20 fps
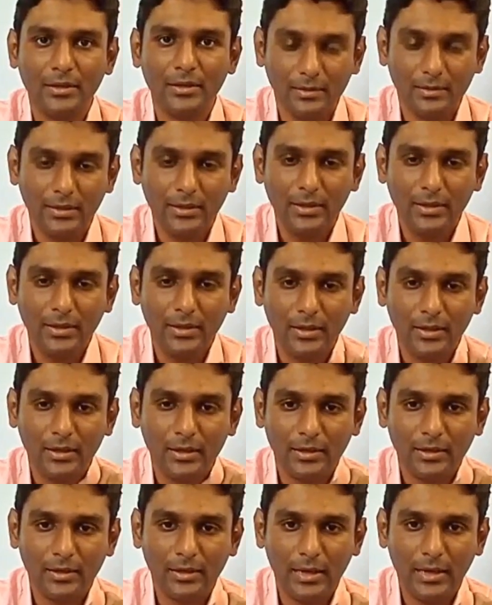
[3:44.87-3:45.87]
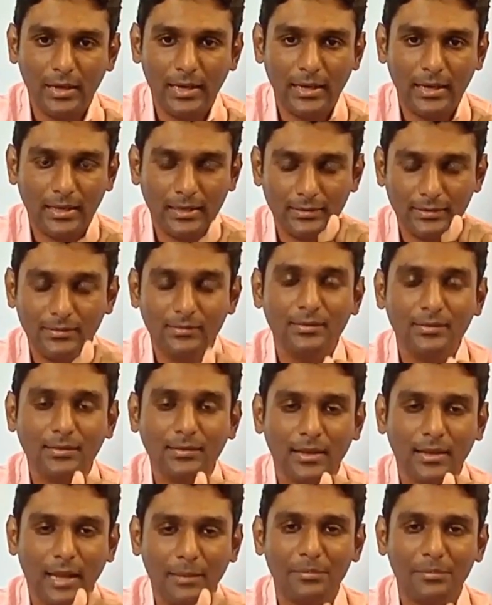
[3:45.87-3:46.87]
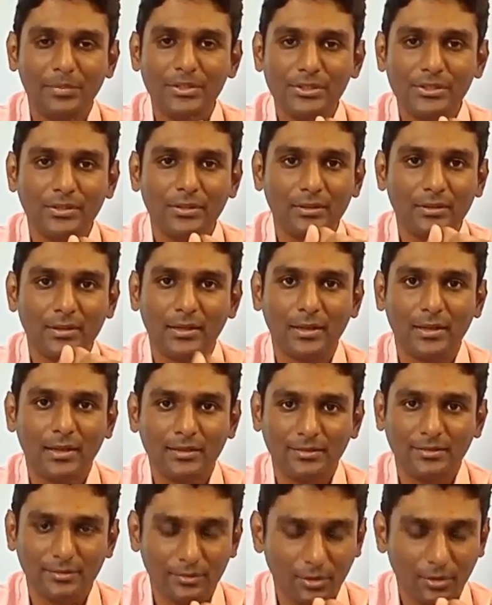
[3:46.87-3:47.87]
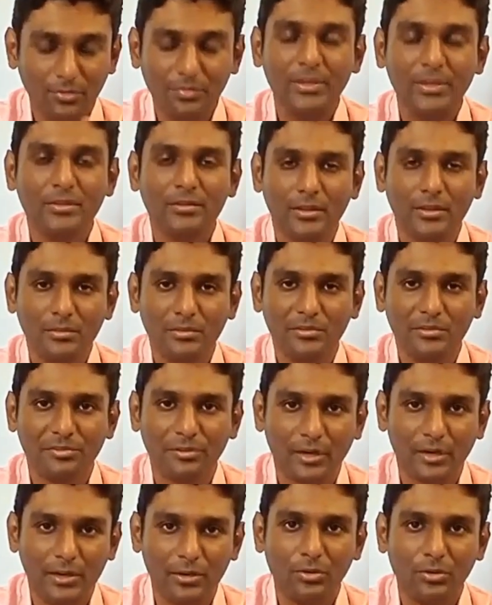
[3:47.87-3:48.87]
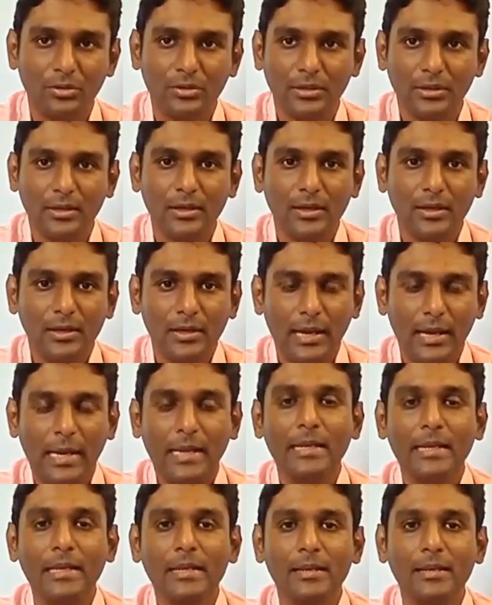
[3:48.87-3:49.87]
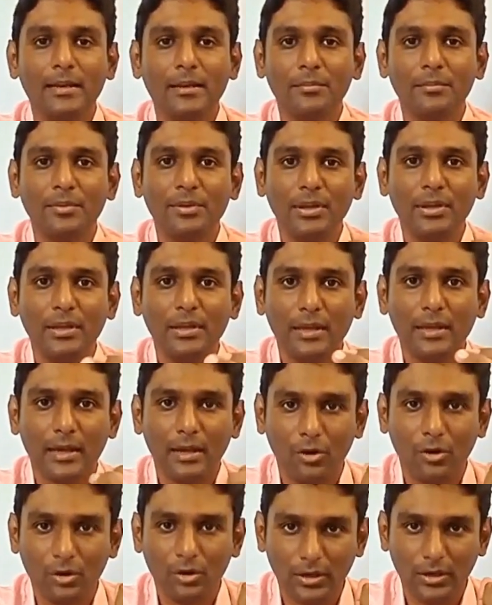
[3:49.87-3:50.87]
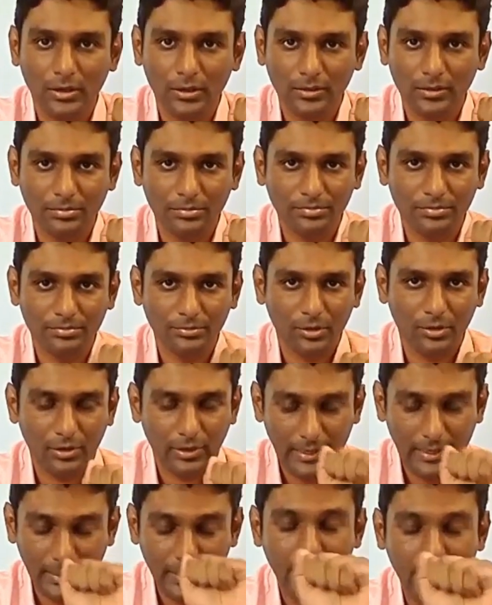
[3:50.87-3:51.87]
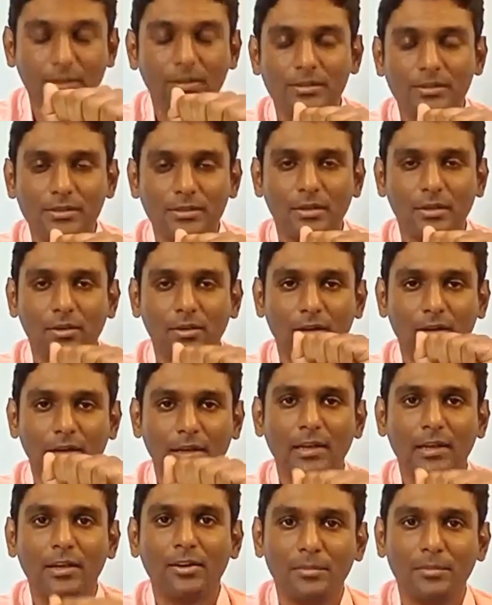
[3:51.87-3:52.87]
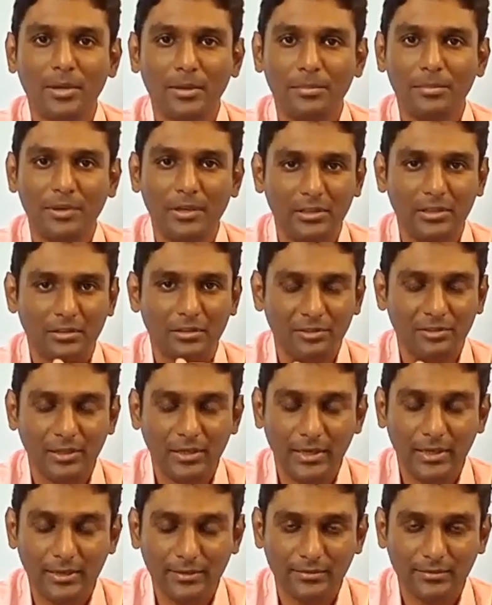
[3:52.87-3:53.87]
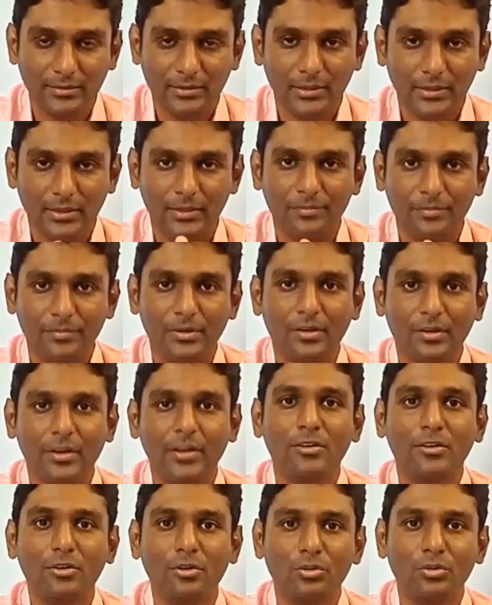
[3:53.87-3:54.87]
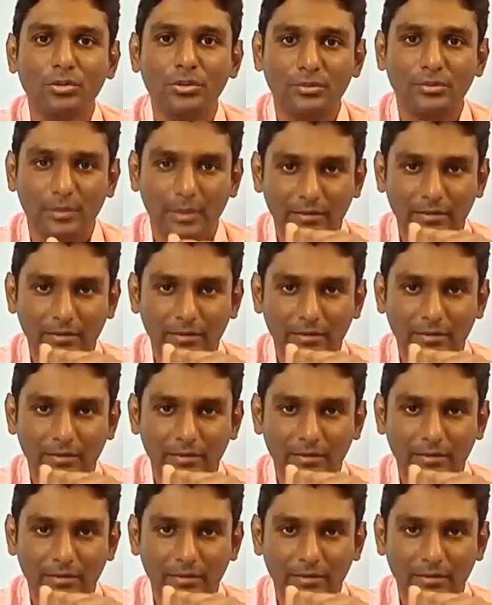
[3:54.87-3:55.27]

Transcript: right? And this is an ambition that has not been seen before. I don't think an Indian company or a or any digital or a telecom company in the world has uh, tried to do this